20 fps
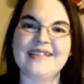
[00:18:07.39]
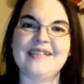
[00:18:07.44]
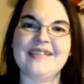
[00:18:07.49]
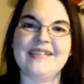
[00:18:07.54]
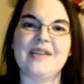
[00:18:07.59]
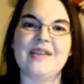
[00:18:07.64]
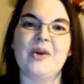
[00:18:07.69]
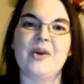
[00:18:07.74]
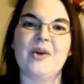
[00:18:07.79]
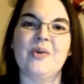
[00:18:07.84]

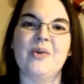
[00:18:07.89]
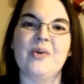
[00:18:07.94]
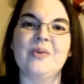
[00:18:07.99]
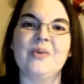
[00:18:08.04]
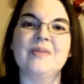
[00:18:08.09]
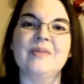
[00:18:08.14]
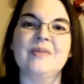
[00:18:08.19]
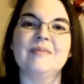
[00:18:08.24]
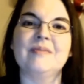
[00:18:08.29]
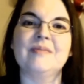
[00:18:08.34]

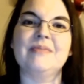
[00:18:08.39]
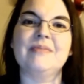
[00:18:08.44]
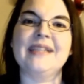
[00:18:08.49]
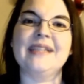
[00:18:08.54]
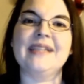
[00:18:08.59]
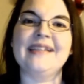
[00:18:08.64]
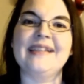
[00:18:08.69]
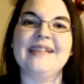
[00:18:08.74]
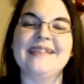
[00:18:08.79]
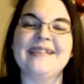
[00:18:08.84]
so
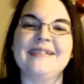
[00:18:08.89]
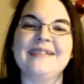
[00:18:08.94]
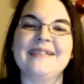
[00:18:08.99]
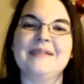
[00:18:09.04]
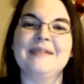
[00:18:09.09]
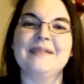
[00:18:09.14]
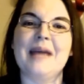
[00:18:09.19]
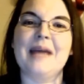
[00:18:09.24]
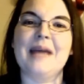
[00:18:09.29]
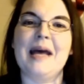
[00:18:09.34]
please
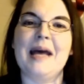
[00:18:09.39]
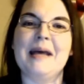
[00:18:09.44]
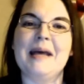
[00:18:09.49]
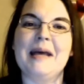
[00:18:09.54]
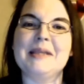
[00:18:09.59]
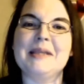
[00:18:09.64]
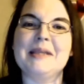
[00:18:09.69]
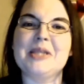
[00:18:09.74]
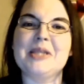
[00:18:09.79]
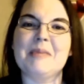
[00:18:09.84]

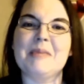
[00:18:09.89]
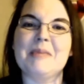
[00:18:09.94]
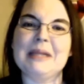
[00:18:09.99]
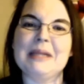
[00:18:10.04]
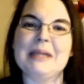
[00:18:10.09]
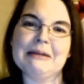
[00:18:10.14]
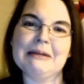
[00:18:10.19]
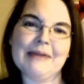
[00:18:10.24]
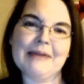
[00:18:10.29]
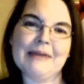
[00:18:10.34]
share me a
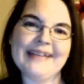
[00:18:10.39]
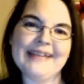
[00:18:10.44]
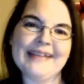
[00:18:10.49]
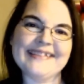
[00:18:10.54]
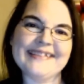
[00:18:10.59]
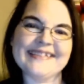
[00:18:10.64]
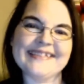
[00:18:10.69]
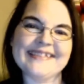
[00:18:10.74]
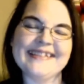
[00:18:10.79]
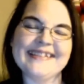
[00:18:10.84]
little grace.